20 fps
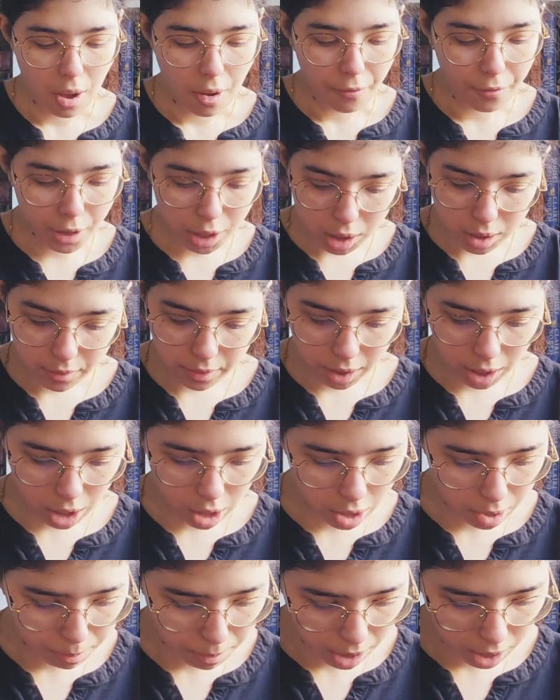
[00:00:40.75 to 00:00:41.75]
first
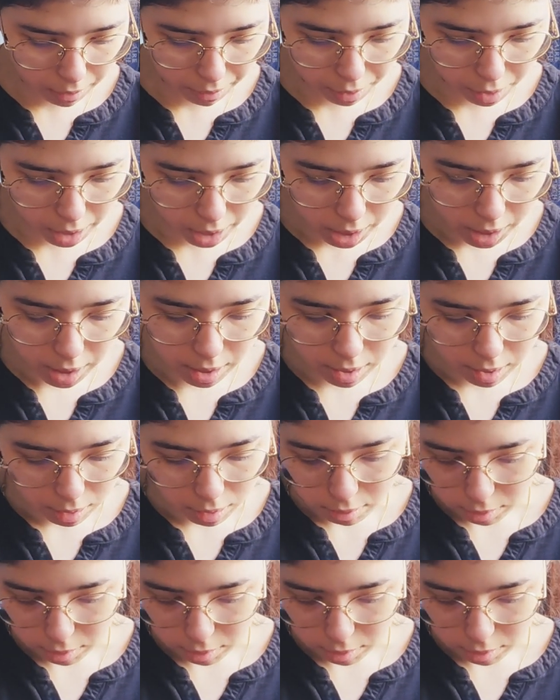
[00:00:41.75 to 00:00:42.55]
video I made for this,